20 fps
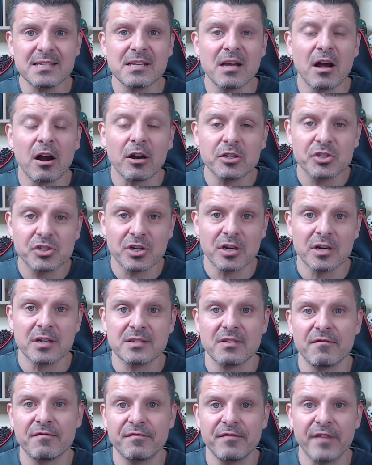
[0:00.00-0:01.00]
are
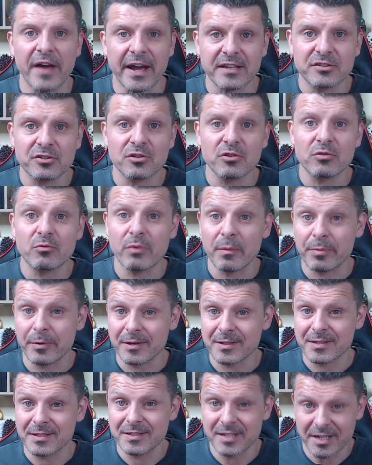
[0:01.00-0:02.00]
just vector
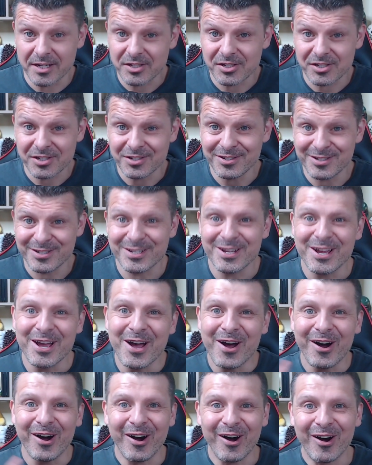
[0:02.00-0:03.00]
representations
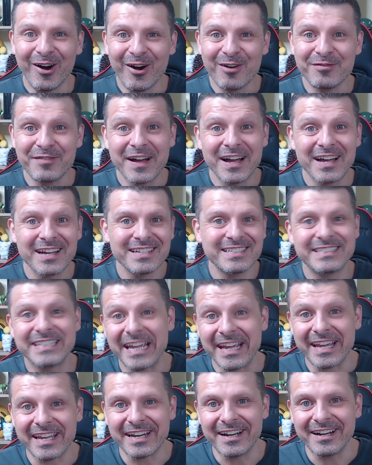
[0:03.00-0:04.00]
of data.